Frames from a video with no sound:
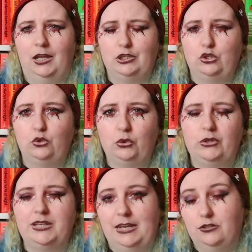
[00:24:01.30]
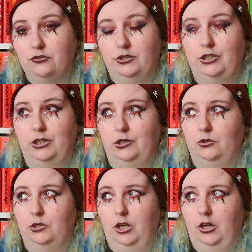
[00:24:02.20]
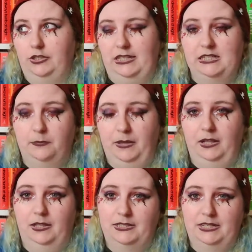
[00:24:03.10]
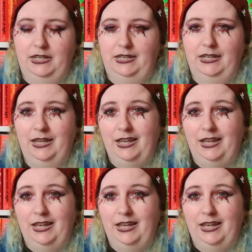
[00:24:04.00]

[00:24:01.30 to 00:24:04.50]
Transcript: you could introduce her disability